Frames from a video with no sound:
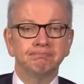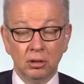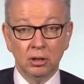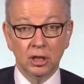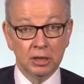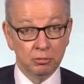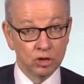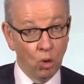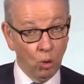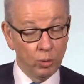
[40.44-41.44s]

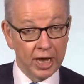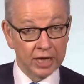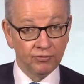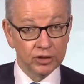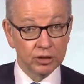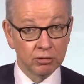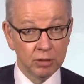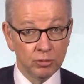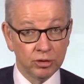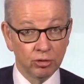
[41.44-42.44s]
Norway has a fishing agreement
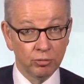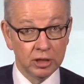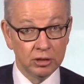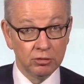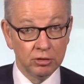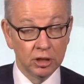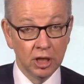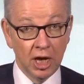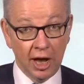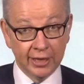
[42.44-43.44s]
with the European Union.
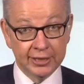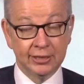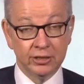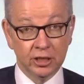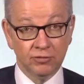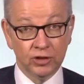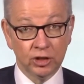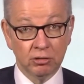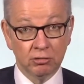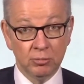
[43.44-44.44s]
Iceland has a
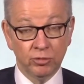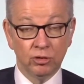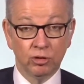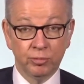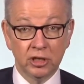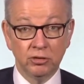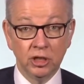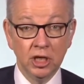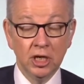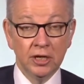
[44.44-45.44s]
fishing agreement with the European Union.
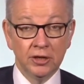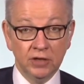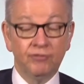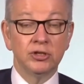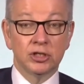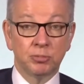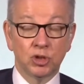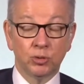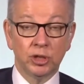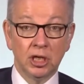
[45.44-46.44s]
The difference
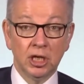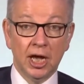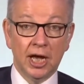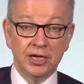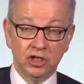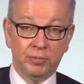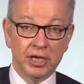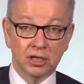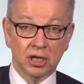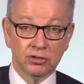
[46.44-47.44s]
between an
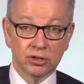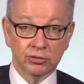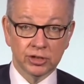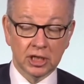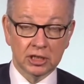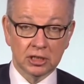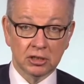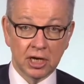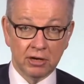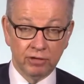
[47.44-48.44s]
independent coastal state
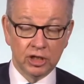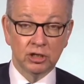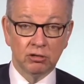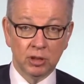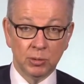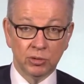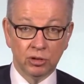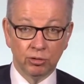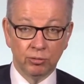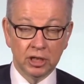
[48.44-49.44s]
reaching an agreement with the
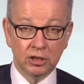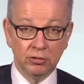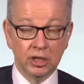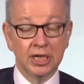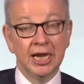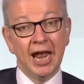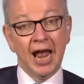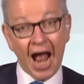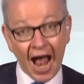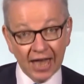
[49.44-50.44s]
European Union
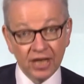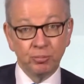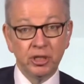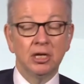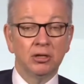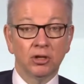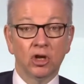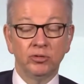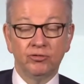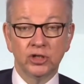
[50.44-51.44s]
and being in the
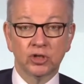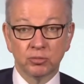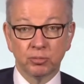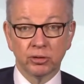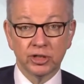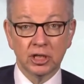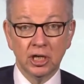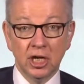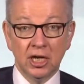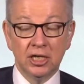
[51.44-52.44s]
Common Fisheries Policy
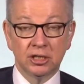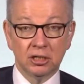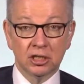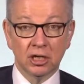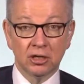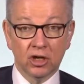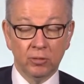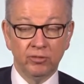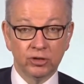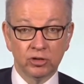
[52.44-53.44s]
is that the Common
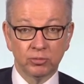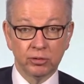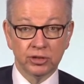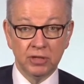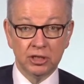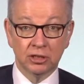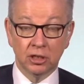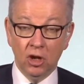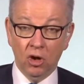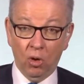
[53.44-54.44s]
Fisheries Policy means that
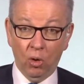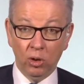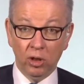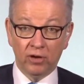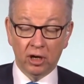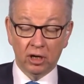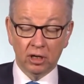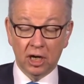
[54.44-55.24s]
all of our